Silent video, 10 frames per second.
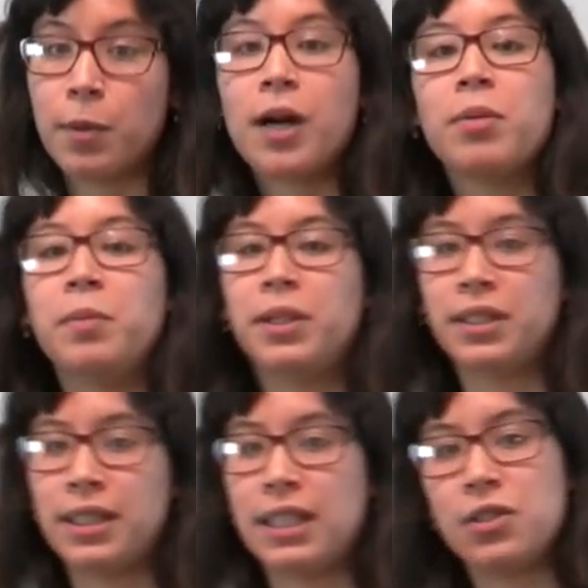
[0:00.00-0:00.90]

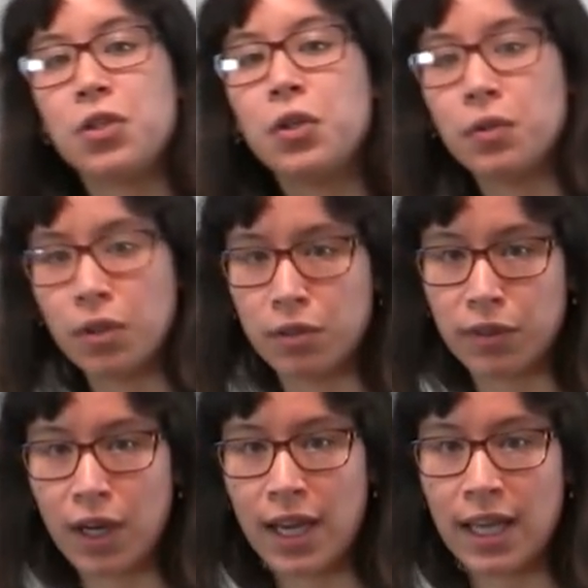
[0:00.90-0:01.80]
probability 2
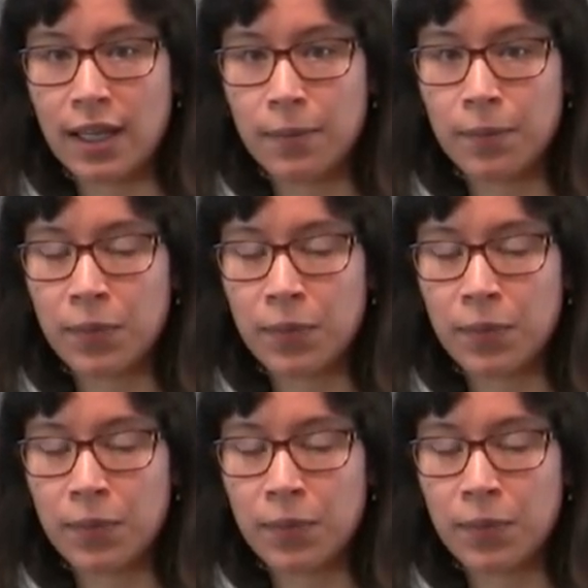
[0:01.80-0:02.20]
over a.